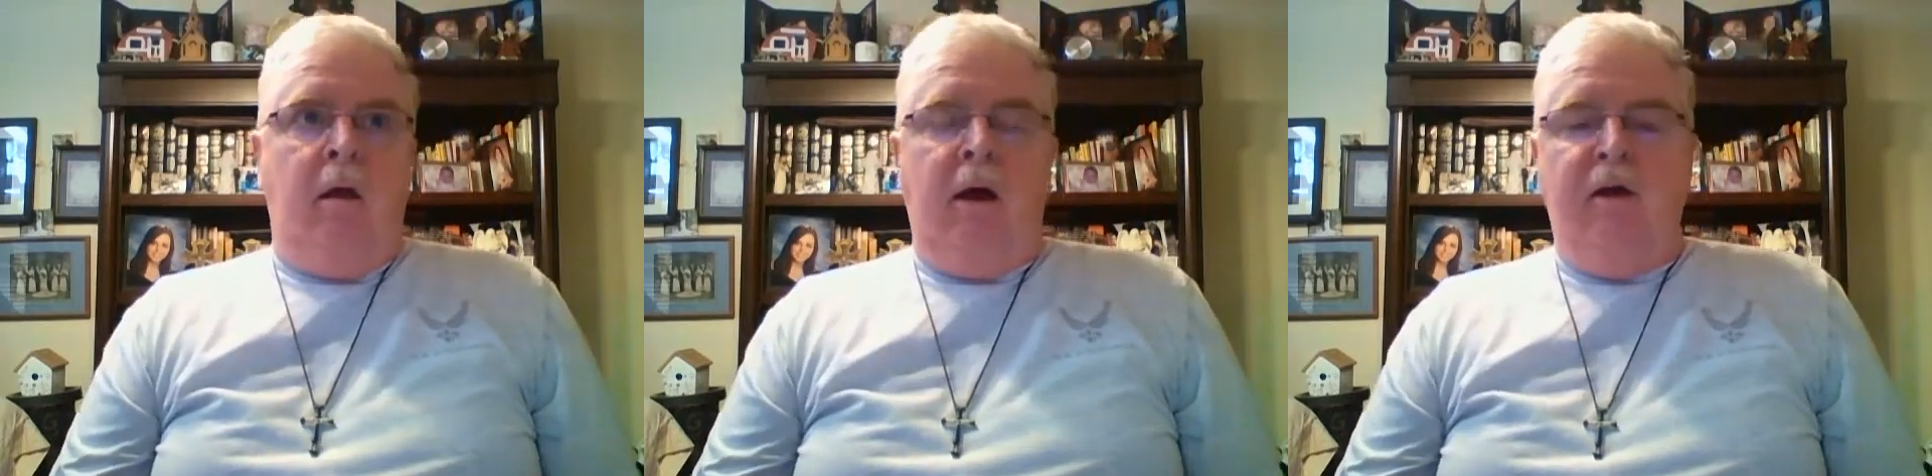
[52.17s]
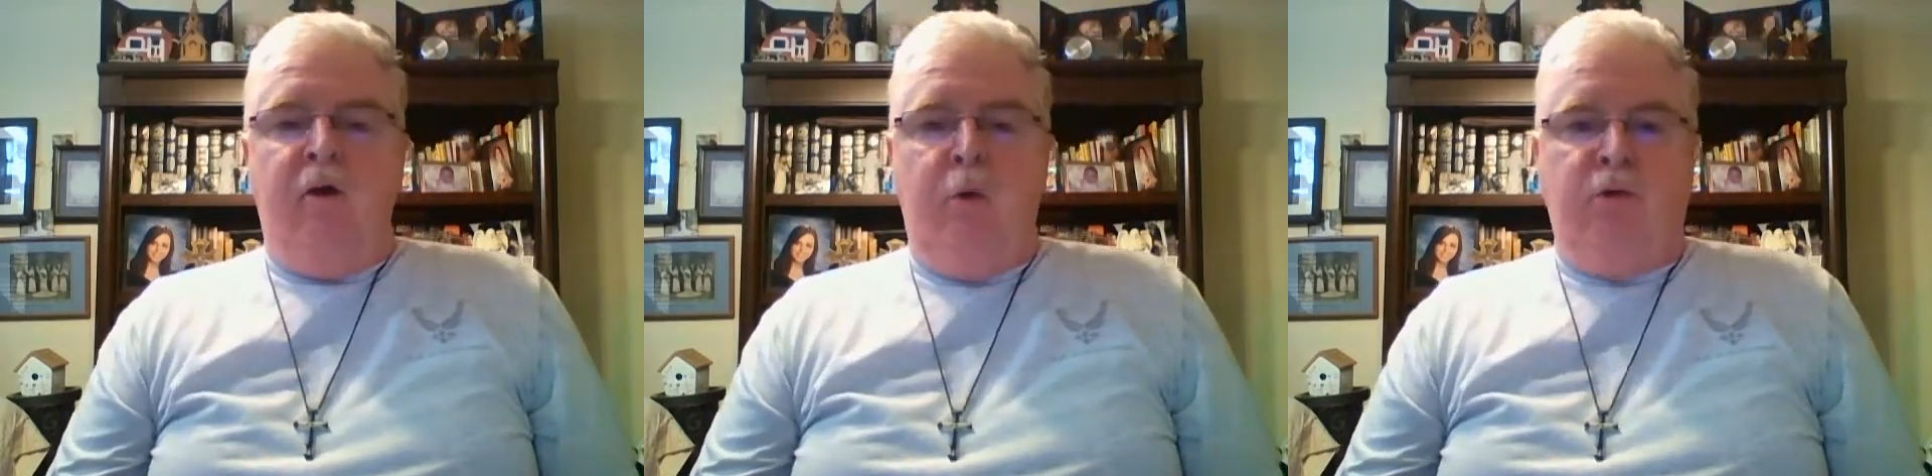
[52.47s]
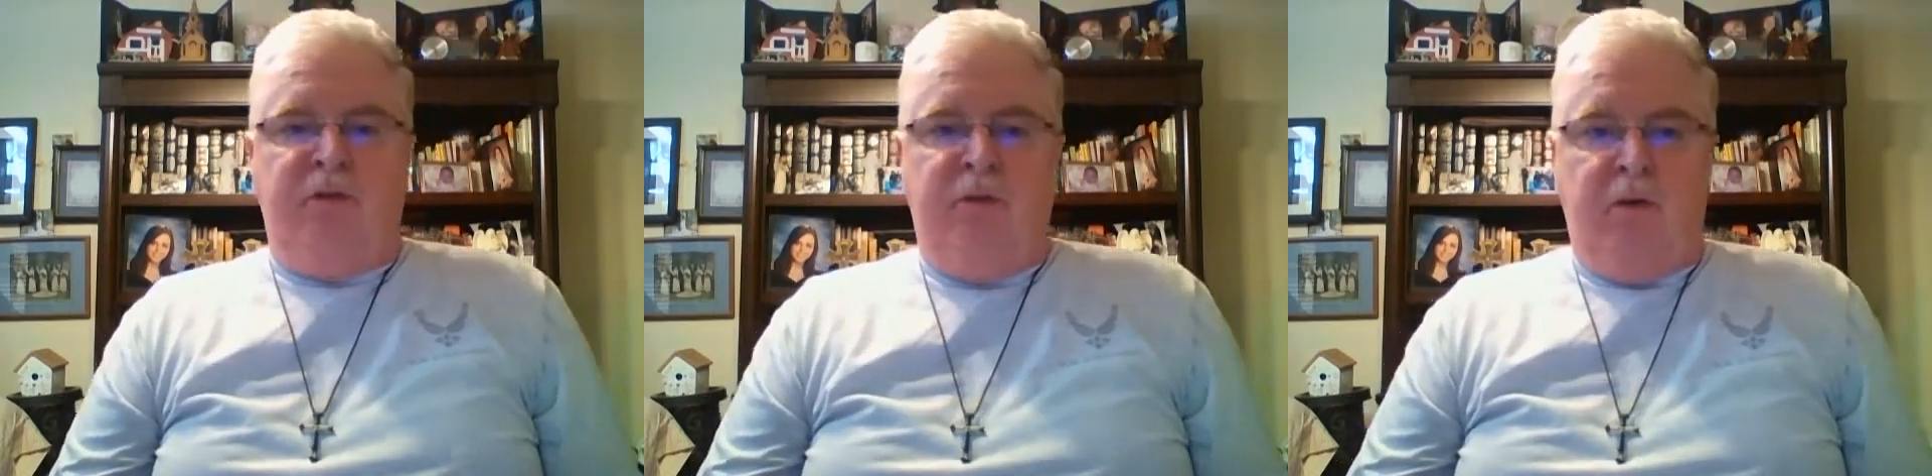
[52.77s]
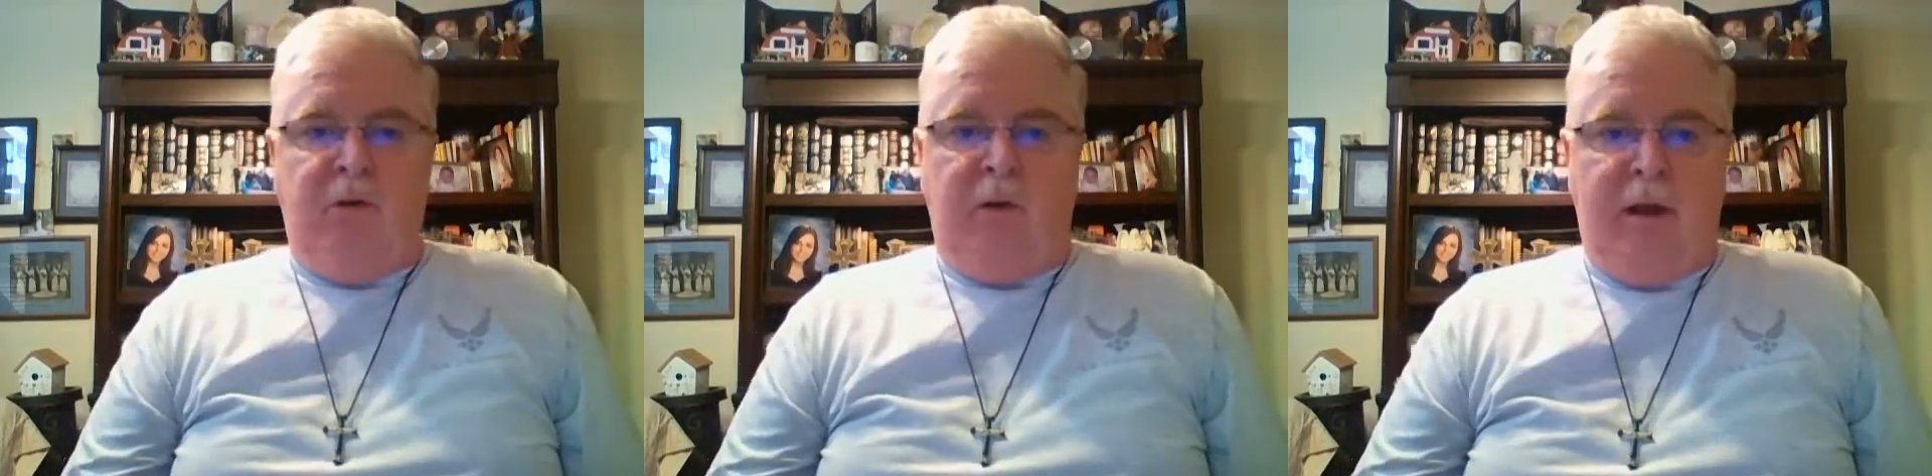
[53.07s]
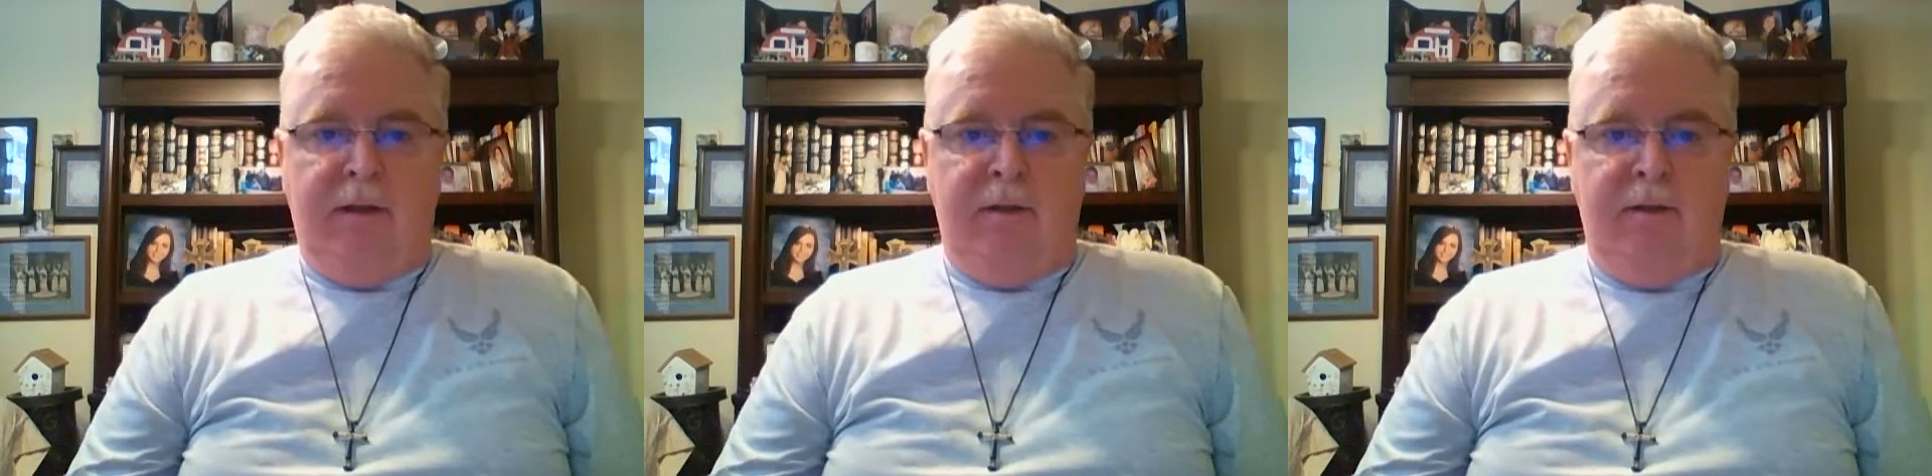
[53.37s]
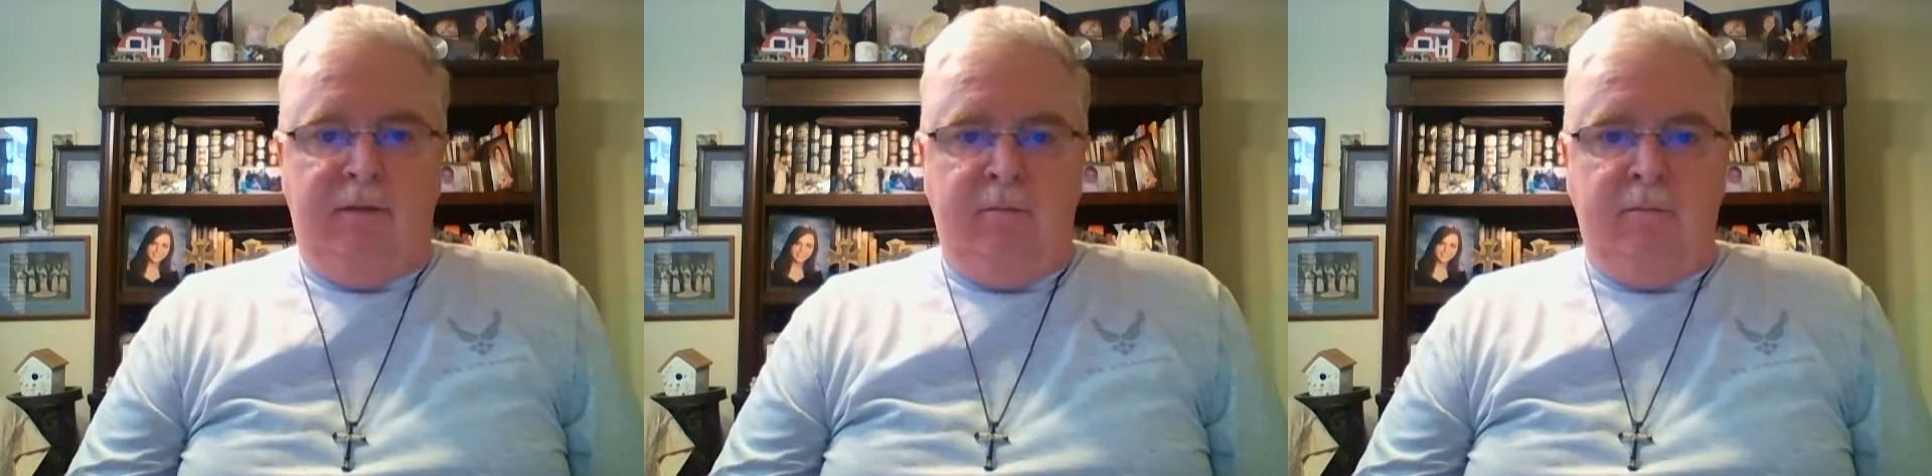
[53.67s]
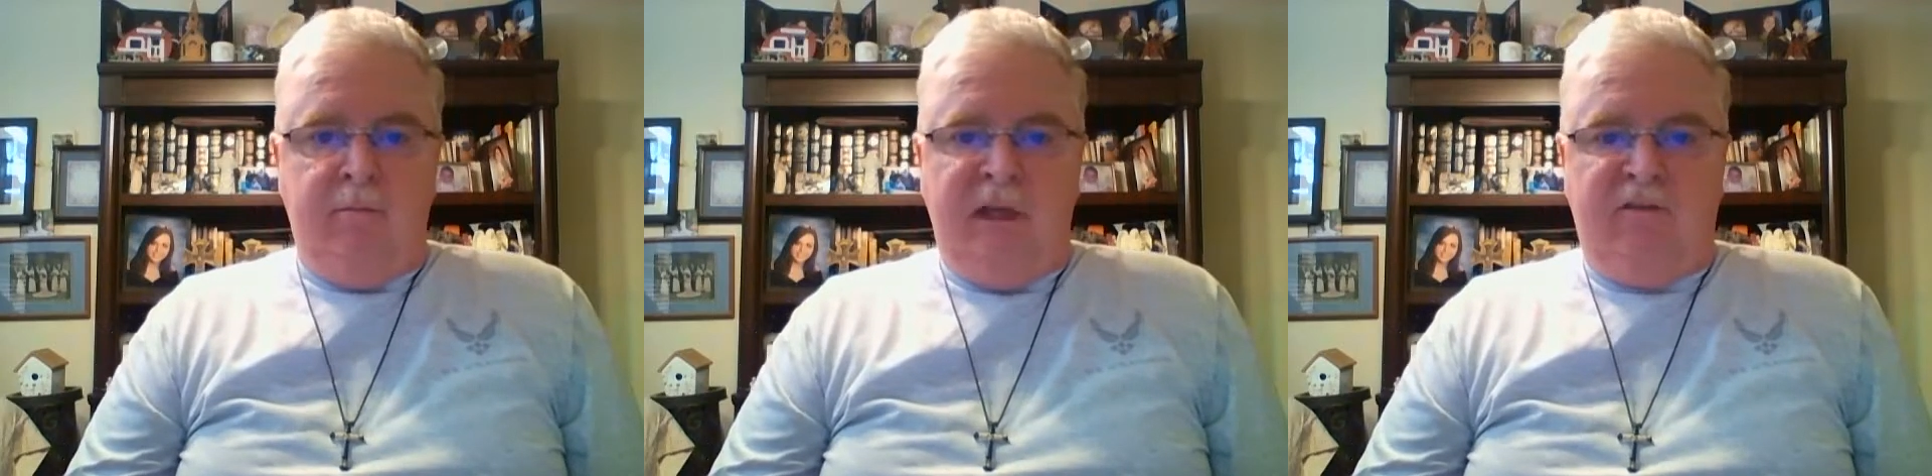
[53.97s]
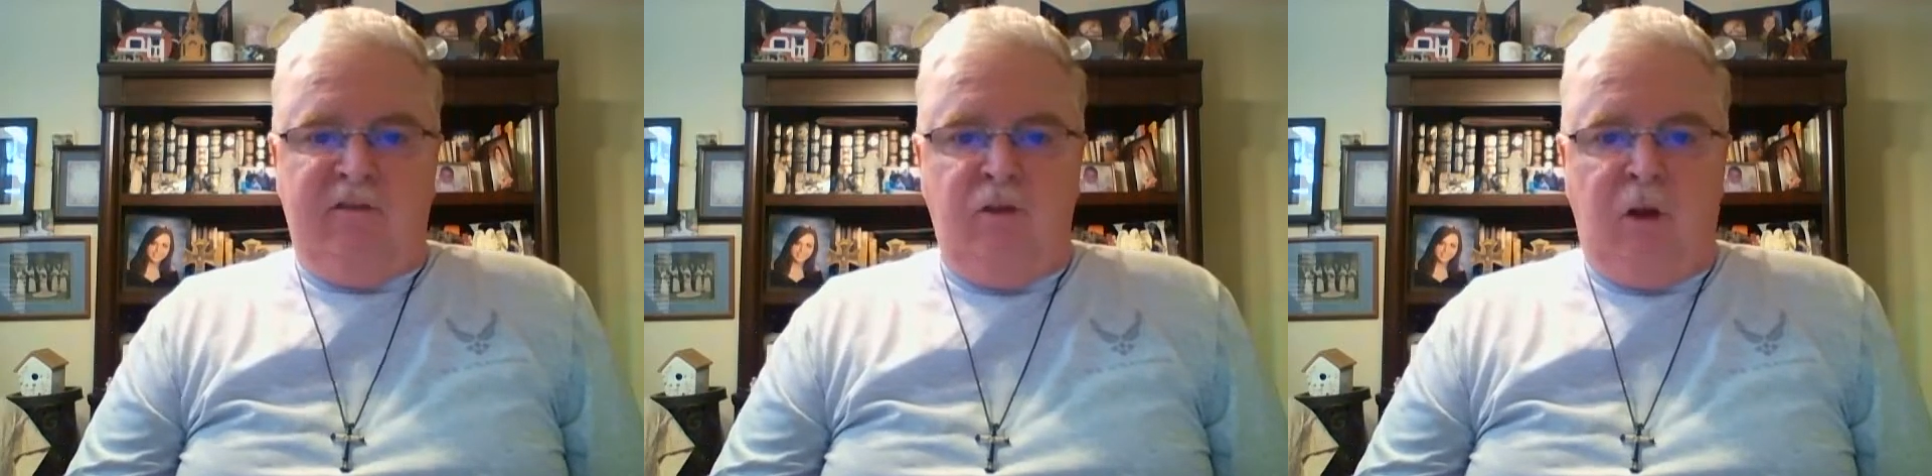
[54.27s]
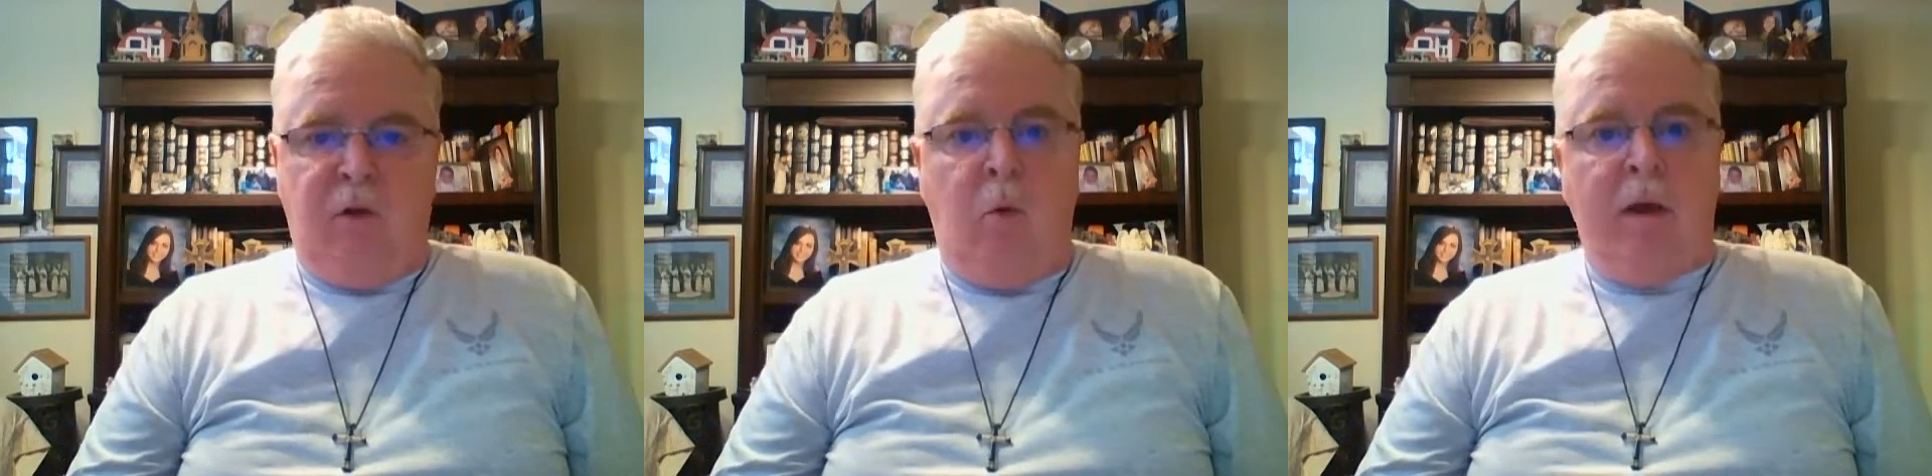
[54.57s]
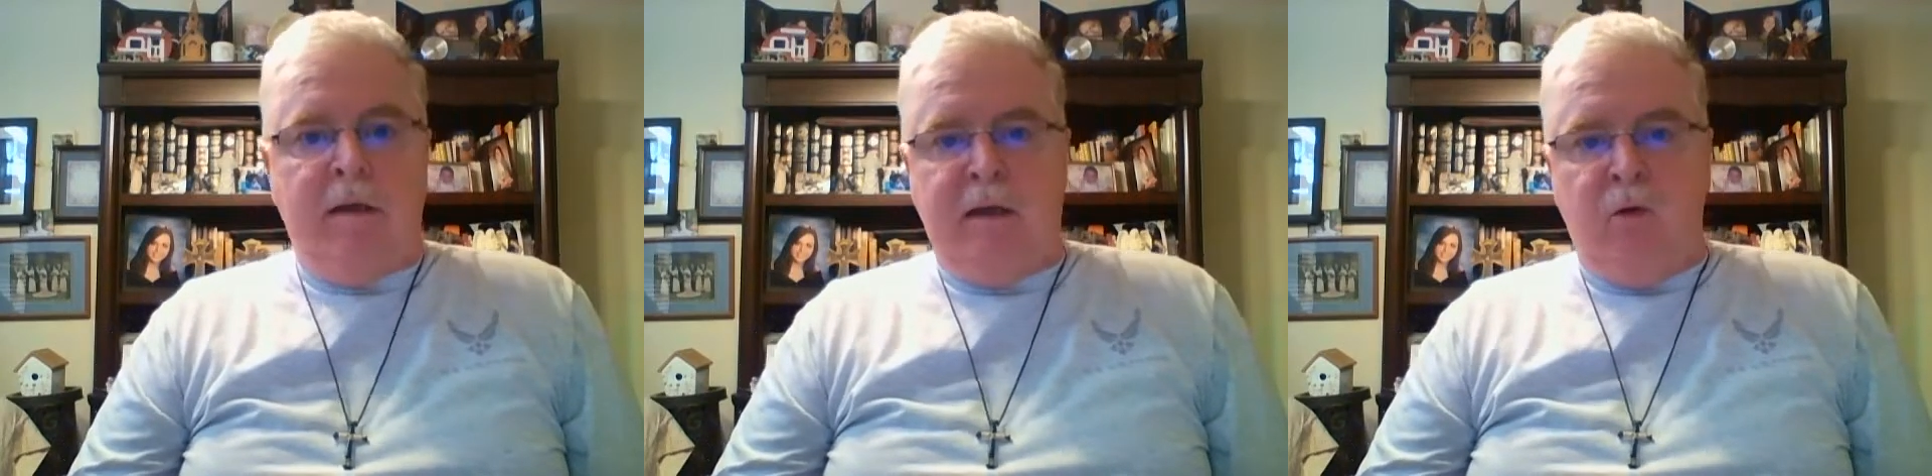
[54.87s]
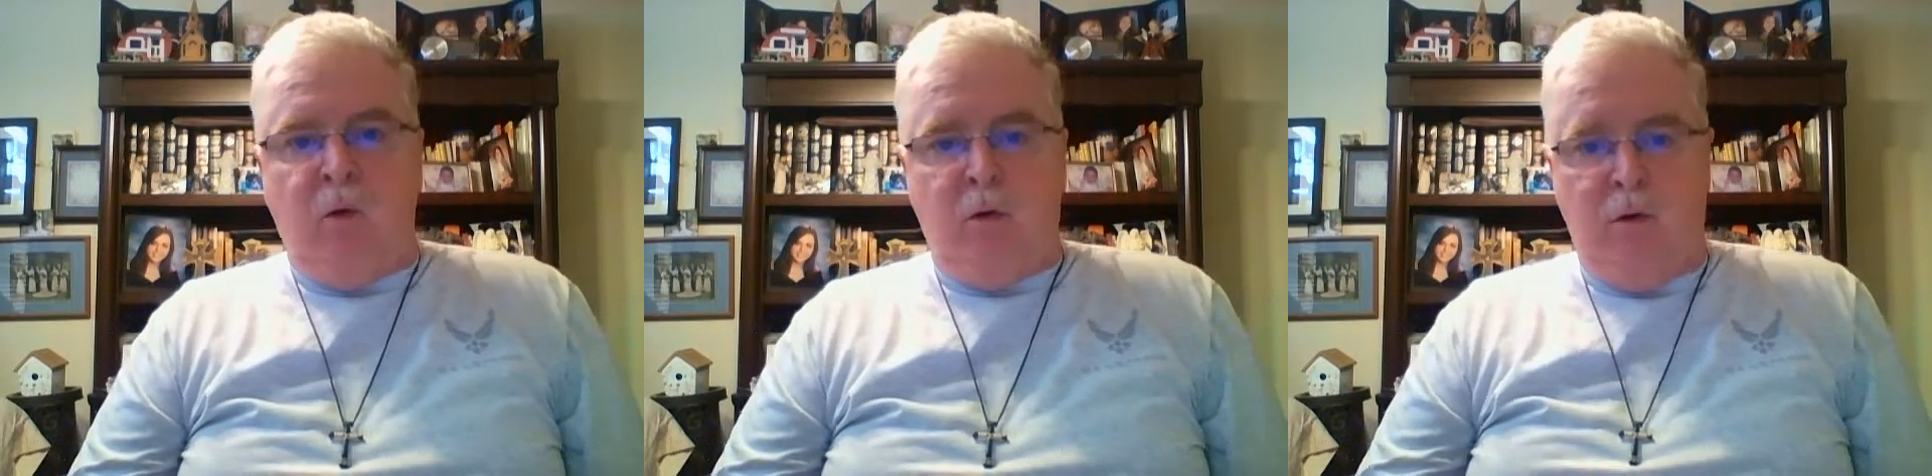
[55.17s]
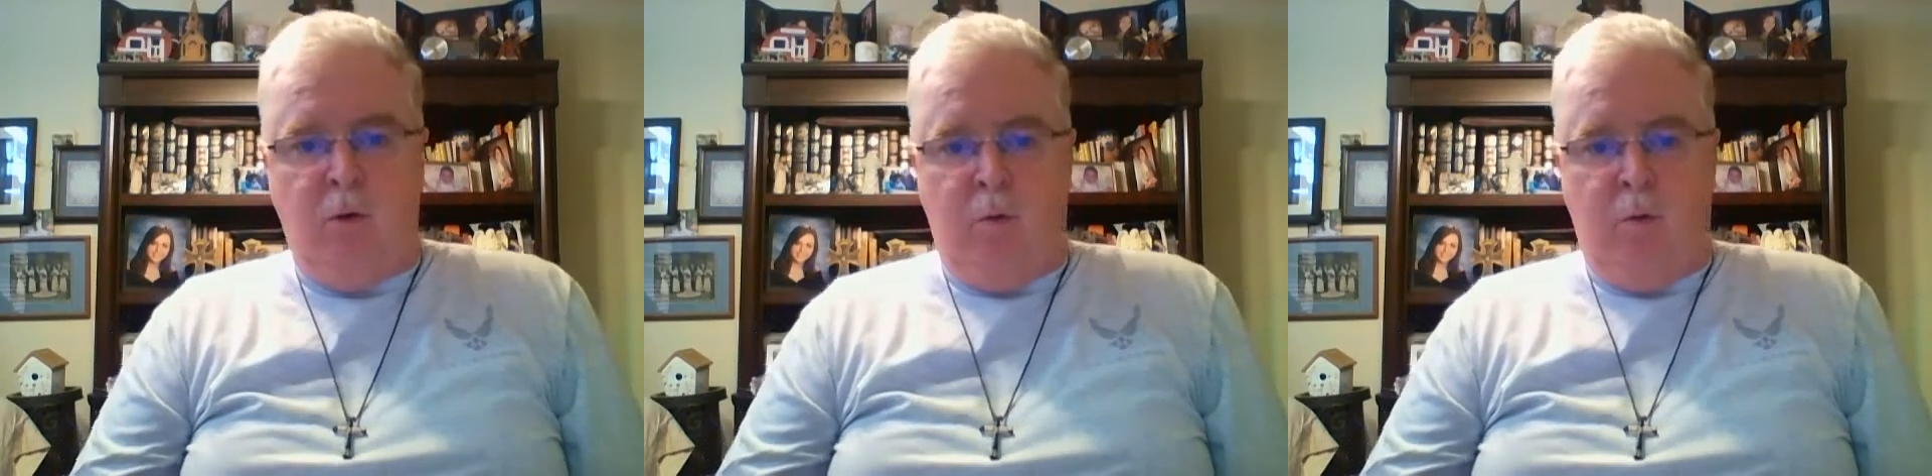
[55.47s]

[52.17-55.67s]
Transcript: I almost feel like that's not quite in order